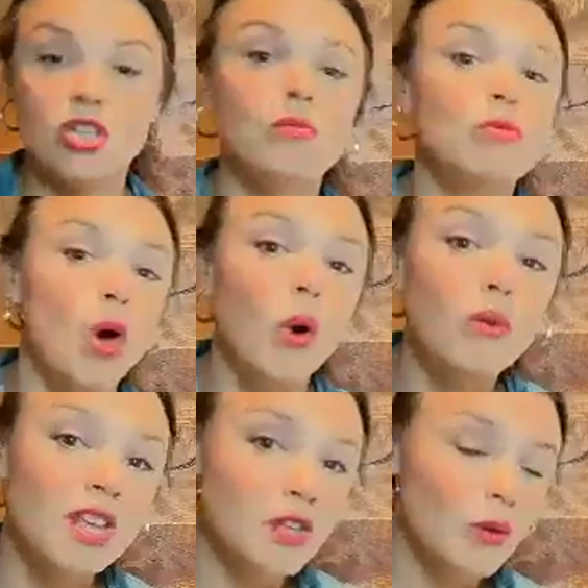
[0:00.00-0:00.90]
You
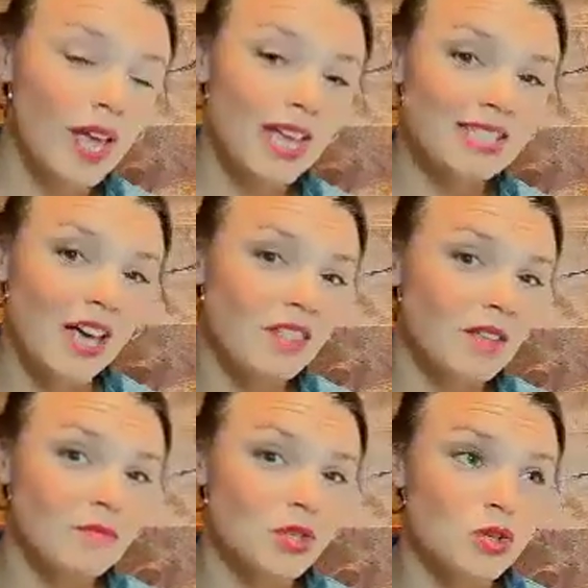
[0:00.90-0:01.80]
know that you can't tell
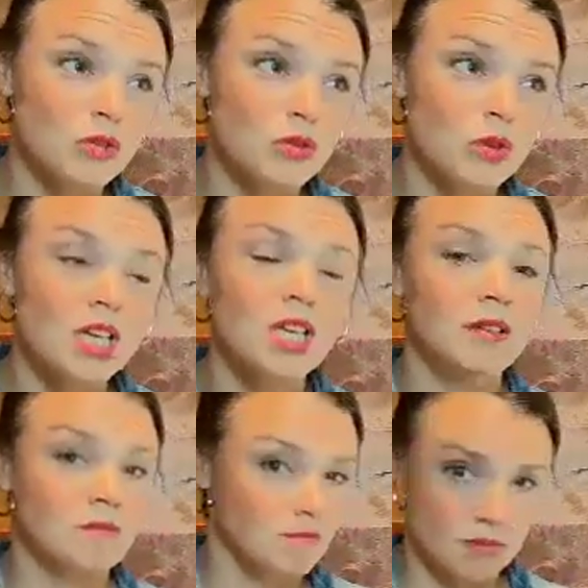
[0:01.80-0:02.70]
them to
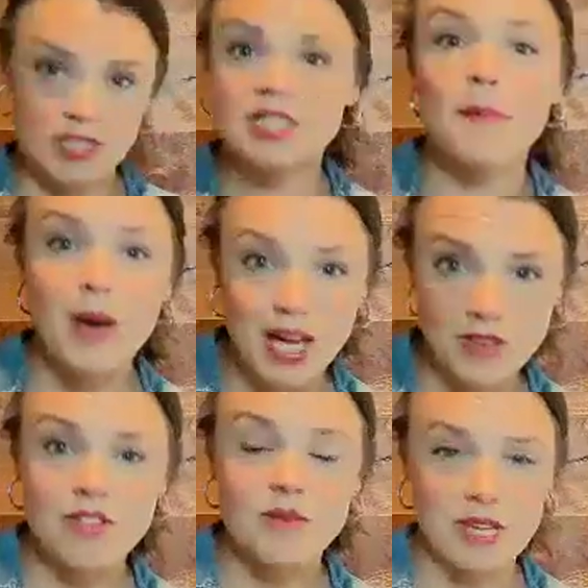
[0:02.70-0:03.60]
step
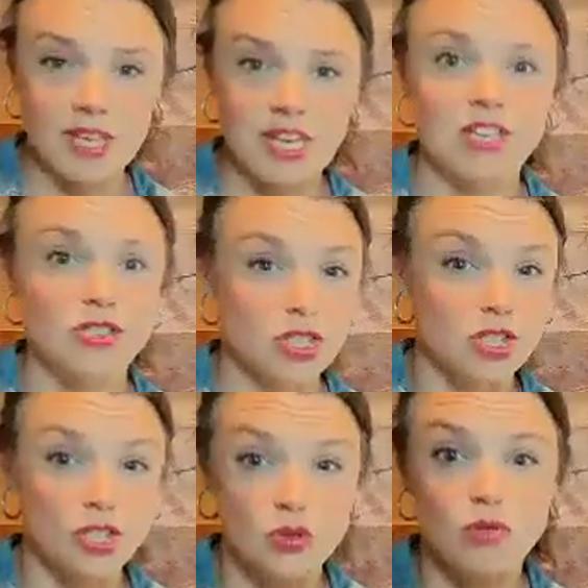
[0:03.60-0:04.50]
out of the meeting and
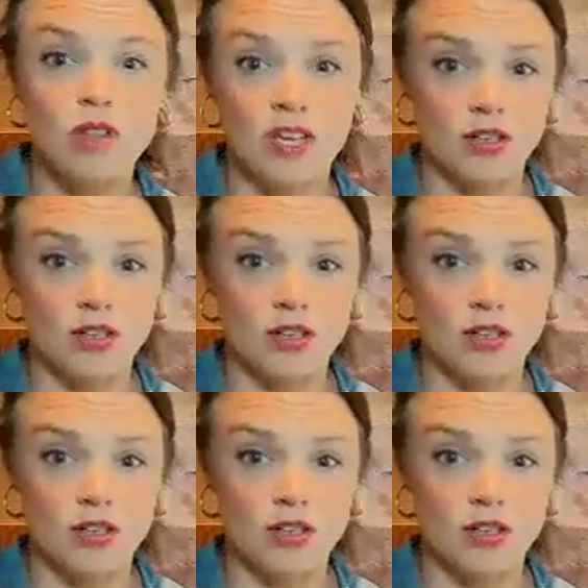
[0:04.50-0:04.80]
just do